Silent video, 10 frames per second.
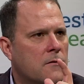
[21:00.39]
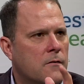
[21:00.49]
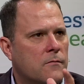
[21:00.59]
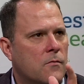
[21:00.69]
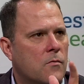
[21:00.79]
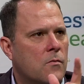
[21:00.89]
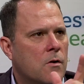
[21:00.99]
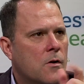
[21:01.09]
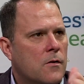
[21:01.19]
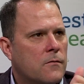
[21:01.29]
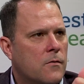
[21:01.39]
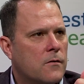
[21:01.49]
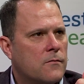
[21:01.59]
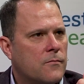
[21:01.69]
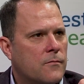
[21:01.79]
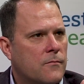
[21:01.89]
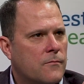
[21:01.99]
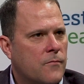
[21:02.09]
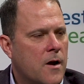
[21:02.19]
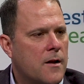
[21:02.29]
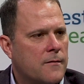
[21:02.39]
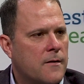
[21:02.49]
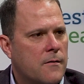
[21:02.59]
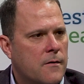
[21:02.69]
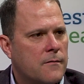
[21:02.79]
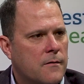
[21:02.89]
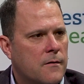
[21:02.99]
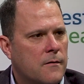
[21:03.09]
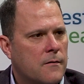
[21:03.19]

also, so it's Friday, Saturday, Sunday?